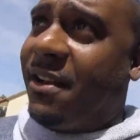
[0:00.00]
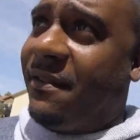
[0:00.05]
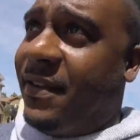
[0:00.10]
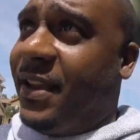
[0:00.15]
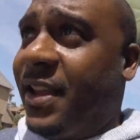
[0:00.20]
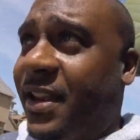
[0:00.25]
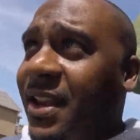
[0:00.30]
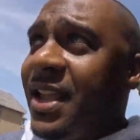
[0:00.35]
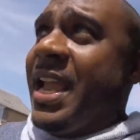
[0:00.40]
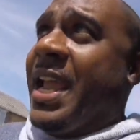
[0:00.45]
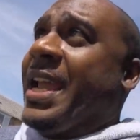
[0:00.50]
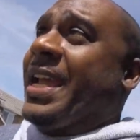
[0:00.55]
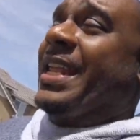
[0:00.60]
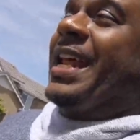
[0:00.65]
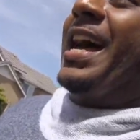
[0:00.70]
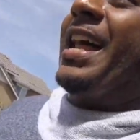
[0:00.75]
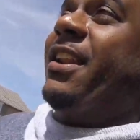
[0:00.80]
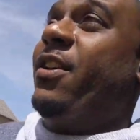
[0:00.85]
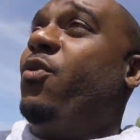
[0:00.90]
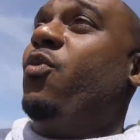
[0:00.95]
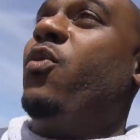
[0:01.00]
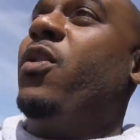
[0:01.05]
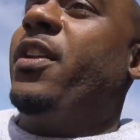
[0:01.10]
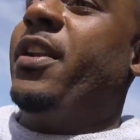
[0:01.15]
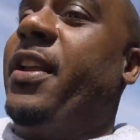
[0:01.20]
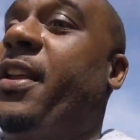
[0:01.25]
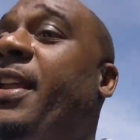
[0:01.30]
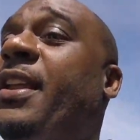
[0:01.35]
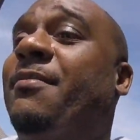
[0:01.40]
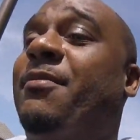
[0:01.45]
of it, and I didn't want
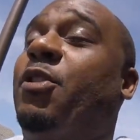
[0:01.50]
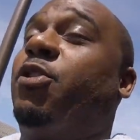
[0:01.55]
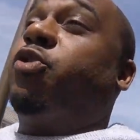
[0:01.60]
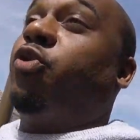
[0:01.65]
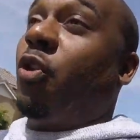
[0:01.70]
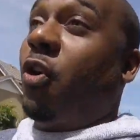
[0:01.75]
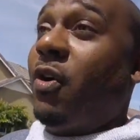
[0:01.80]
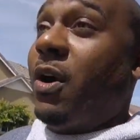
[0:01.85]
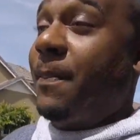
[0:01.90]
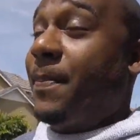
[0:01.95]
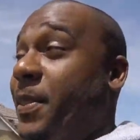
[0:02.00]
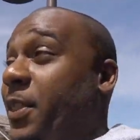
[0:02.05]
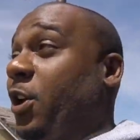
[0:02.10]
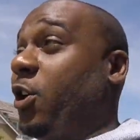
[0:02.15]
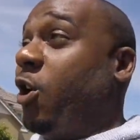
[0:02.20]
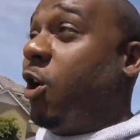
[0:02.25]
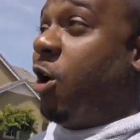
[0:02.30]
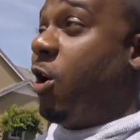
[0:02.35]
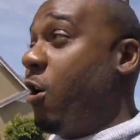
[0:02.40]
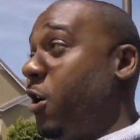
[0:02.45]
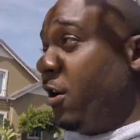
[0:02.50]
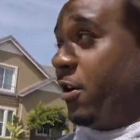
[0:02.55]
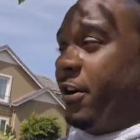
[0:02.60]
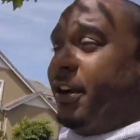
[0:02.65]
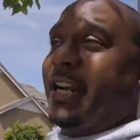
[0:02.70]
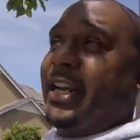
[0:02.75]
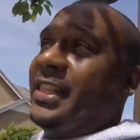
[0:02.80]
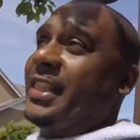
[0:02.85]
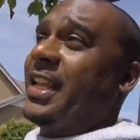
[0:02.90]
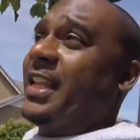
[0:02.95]
him to throw up in the car or
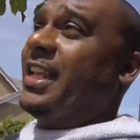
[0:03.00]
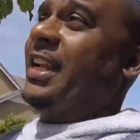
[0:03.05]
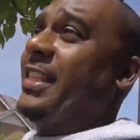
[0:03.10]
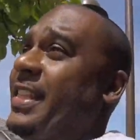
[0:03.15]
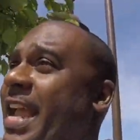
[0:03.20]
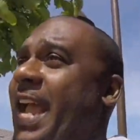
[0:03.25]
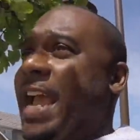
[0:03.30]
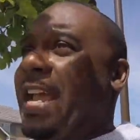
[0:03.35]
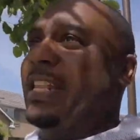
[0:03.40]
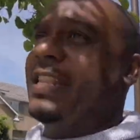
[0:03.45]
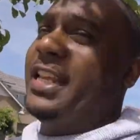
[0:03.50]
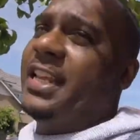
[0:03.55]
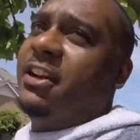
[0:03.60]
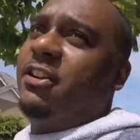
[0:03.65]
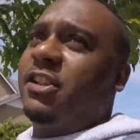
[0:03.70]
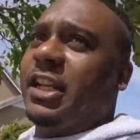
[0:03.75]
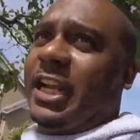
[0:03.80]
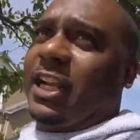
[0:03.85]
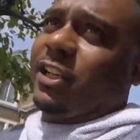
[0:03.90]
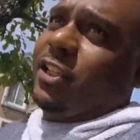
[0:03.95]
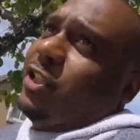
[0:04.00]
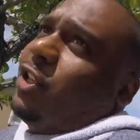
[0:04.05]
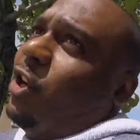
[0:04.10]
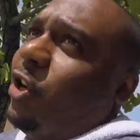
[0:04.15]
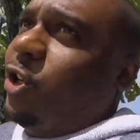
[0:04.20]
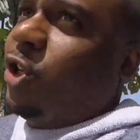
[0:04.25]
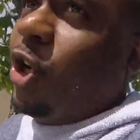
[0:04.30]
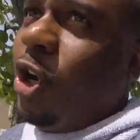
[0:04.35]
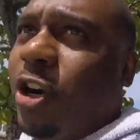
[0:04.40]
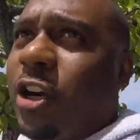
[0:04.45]
anything like that, and then there's like a
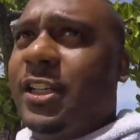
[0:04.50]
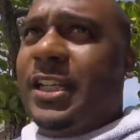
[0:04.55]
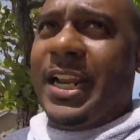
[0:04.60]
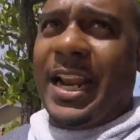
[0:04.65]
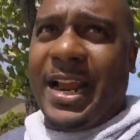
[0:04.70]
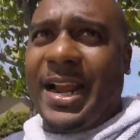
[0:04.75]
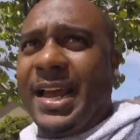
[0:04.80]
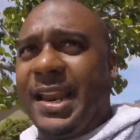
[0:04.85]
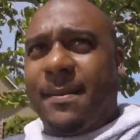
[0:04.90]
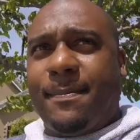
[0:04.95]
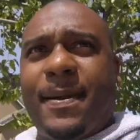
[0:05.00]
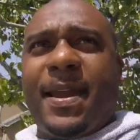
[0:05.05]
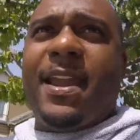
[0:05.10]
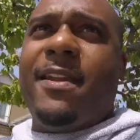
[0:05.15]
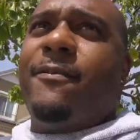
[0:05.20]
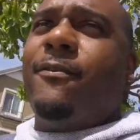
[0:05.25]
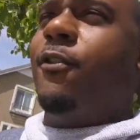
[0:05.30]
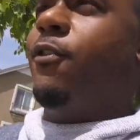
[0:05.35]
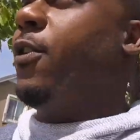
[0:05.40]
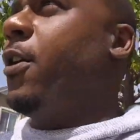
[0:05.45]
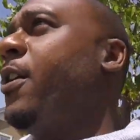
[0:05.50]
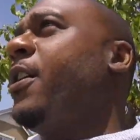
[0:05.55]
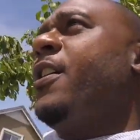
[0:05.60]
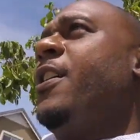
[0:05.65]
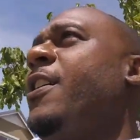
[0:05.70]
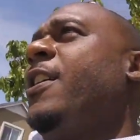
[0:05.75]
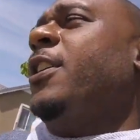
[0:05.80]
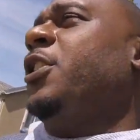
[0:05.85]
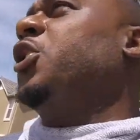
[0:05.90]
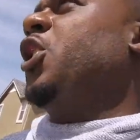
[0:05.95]
surcharge that I gotta pay for.
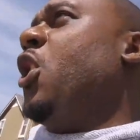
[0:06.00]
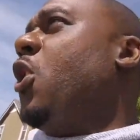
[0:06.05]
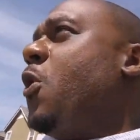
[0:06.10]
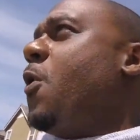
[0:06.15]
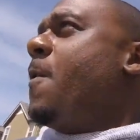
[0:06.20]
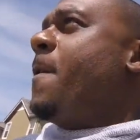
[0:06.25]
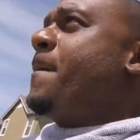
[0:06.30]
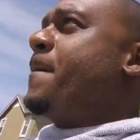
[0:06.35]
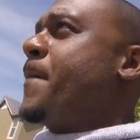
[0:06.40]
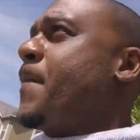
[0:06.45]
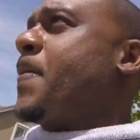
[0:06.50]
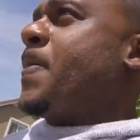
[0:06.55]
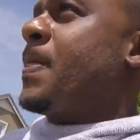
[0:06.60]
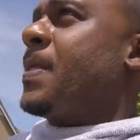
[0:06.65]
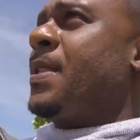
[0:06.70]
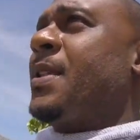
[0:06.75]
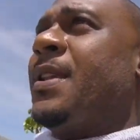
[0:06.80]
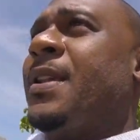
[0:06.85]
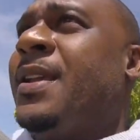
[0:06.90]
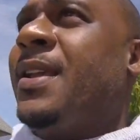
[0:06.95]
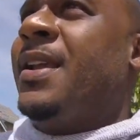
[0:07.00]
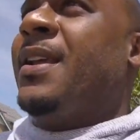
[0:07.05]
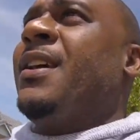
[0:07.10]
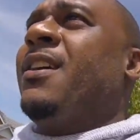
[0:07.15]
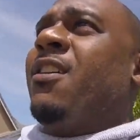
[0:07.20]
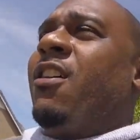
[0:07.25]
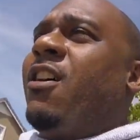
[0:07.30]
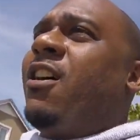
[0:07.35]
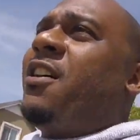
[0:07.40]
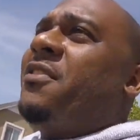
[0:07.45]
So
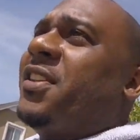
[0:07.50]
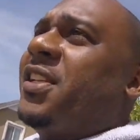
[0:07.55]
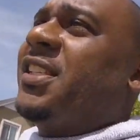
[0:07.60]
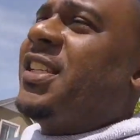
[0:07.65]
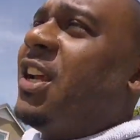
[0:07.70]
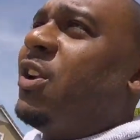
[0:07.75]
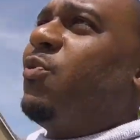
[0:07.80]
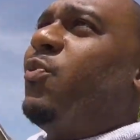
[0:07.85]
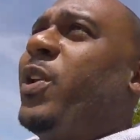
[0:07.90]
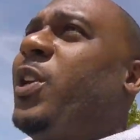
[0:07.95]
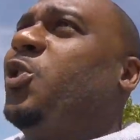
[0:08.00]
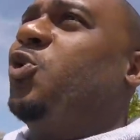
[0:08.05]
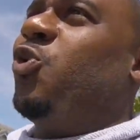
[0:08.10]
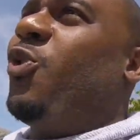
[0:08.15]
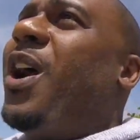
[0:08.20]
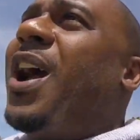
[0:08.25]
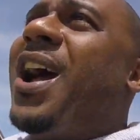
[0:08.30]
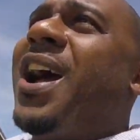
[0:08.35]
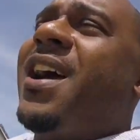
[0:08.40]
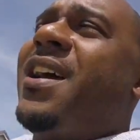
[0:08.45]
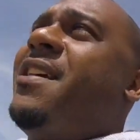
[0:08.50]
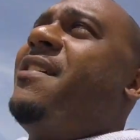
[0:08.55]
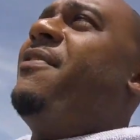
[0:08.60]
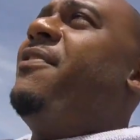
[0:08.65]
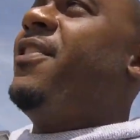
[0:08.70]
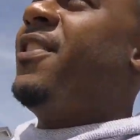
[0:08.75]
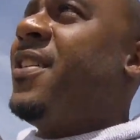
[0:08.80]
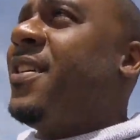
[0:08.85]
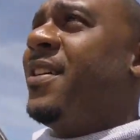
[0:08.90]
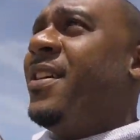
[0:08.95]
all of a sudden we drive,
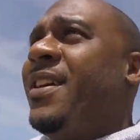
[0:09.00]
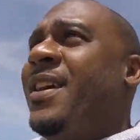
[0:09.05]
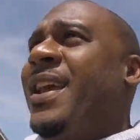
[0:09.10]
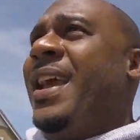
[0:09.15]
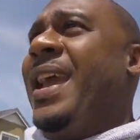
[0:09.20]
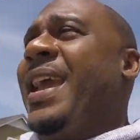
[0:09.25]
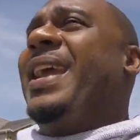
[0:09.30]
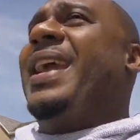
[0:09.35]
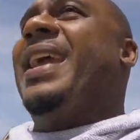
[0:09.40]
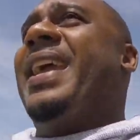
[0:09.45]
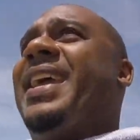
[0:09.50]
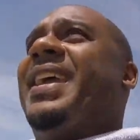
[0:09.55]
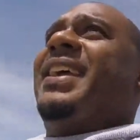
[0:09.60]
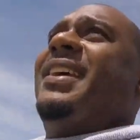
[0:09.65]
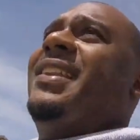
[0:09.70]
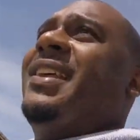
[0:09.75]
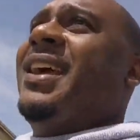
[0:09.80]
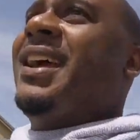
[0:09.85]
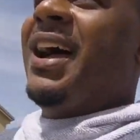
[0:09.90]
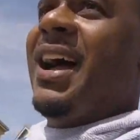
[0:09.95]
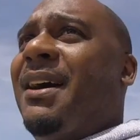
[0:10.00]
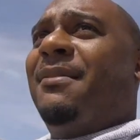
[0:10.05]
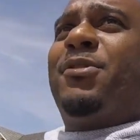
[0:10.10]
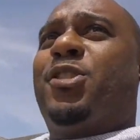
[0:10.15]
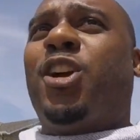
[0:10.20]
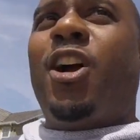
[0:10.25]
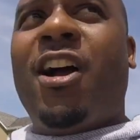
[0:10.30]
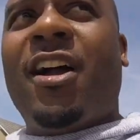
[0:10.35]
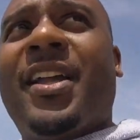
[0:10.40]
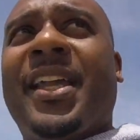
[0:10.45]
and I'm
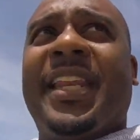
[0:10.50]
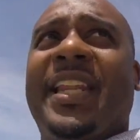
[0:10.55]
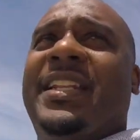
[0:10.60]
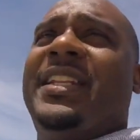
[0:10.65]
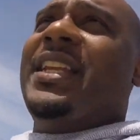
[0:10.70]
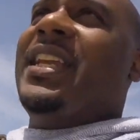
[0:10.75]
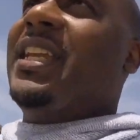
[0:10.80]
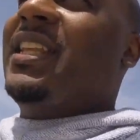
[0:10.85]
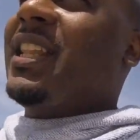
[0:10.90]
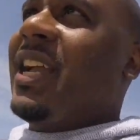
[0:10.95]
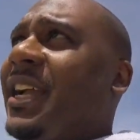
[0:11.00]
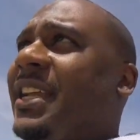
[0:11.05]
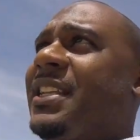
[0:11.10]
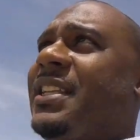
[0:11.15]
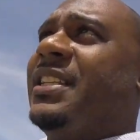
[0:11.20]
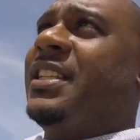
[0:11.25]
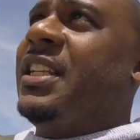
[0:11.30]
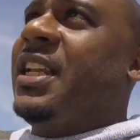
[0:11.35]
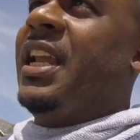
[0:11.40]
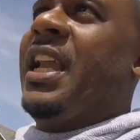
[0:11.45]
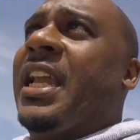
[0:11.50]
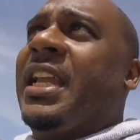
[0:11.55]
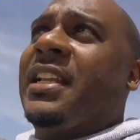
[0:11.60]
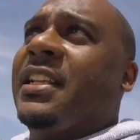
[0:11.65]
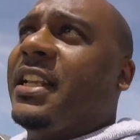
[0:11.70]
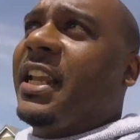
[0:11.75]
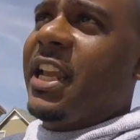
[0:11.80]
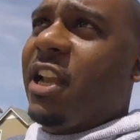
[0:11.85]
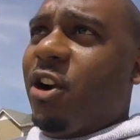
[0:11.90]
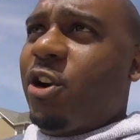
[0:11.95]
talking to D like,
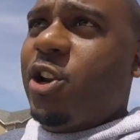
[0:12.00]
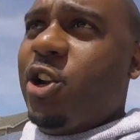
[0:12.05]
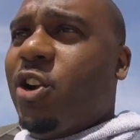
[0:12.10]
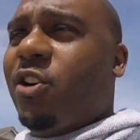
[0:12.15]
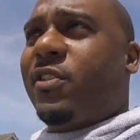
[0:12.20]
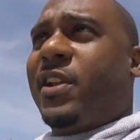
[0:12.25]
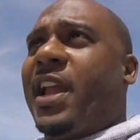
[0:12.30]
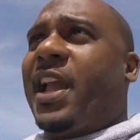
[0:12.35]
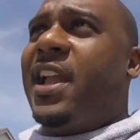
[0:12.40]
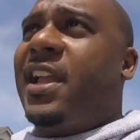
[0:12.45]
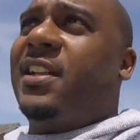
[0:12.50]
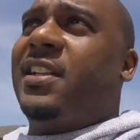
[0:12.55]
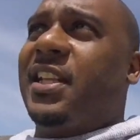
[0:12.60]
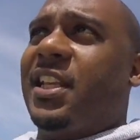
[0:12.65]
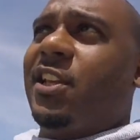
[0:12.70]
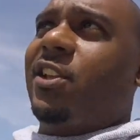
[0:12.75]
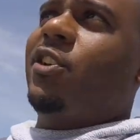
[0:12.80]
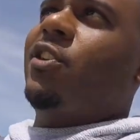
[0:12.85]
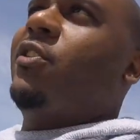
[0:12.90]
D, are you okay? D, you